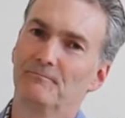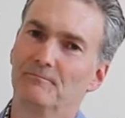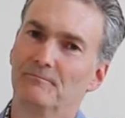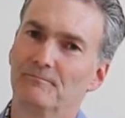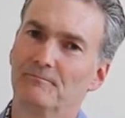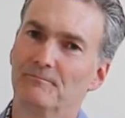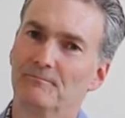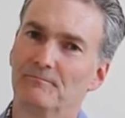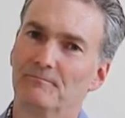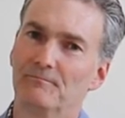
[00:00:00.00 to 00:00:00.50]

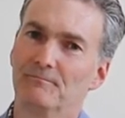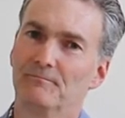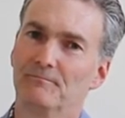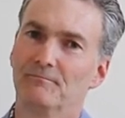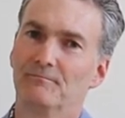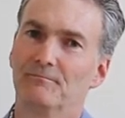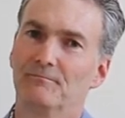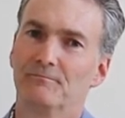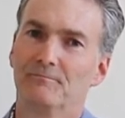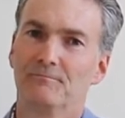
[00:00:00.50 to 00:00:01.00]

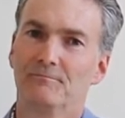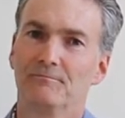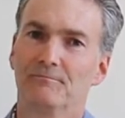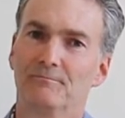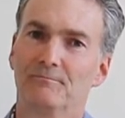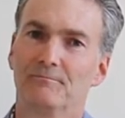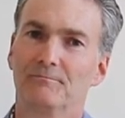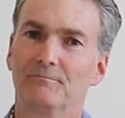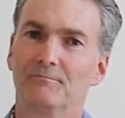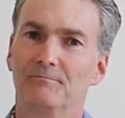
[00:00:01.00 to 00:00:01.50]

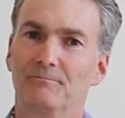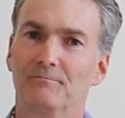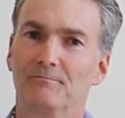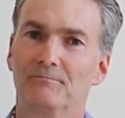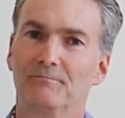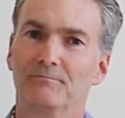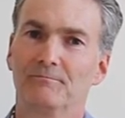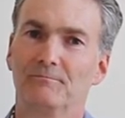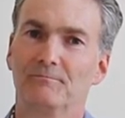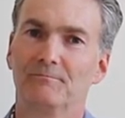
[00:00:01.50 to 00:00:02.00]

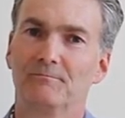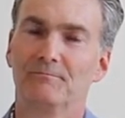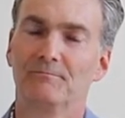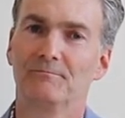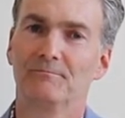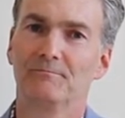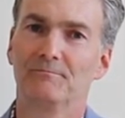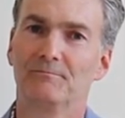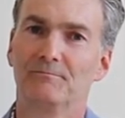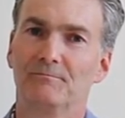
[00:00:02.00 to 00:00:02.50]

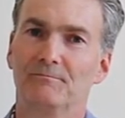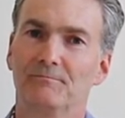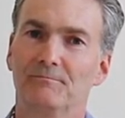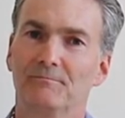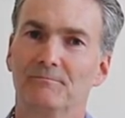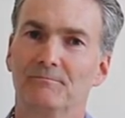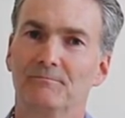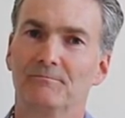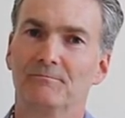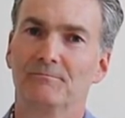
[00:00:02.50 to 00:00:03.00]

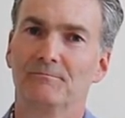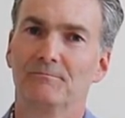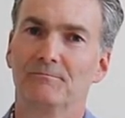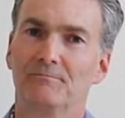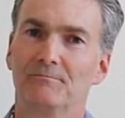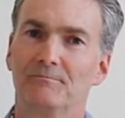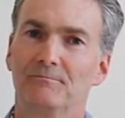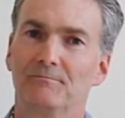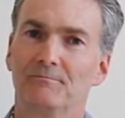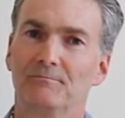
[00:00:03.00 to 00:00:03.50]

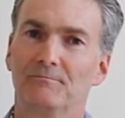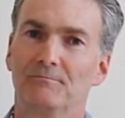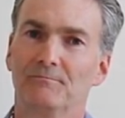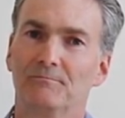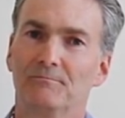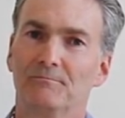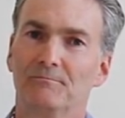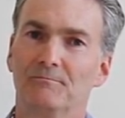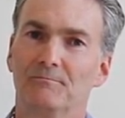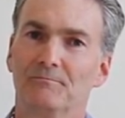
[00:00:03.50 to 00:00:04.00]

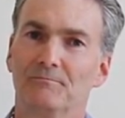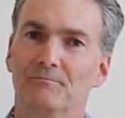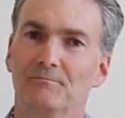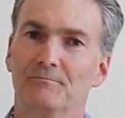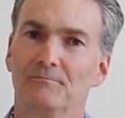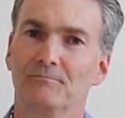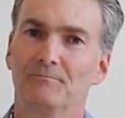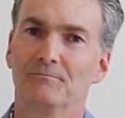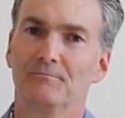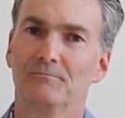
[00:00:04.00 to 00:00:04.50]

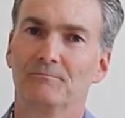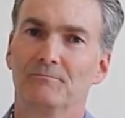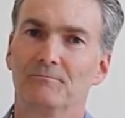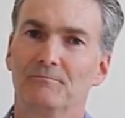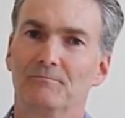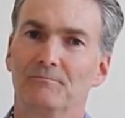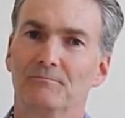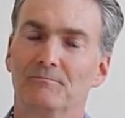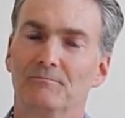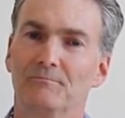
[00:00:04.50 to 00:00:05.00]

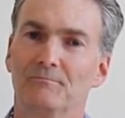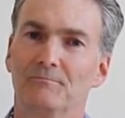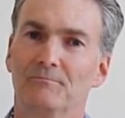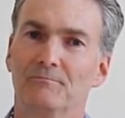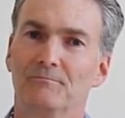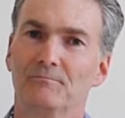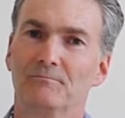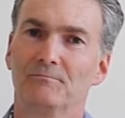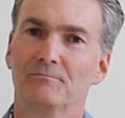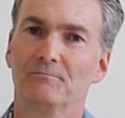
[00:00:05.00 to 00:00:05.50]

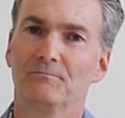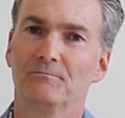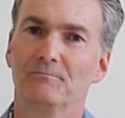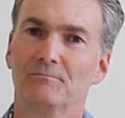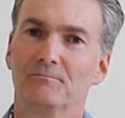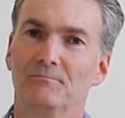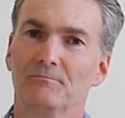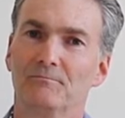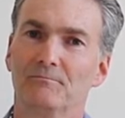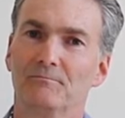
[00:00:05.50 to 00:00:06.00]

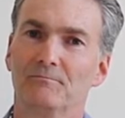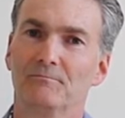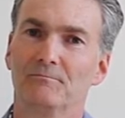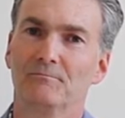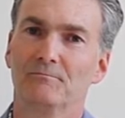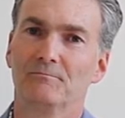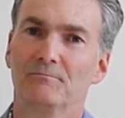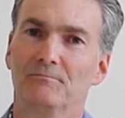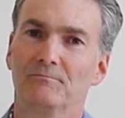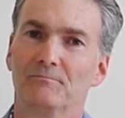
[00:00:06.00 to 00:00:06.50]

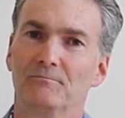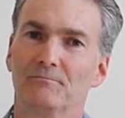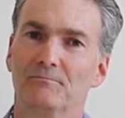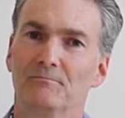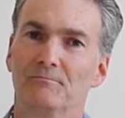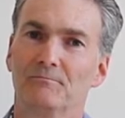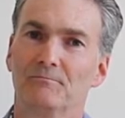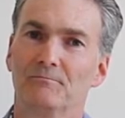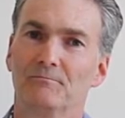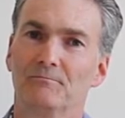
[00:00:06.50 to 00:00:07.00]

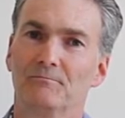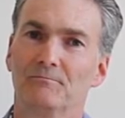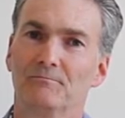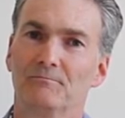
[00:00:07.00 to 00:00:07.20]
(silent)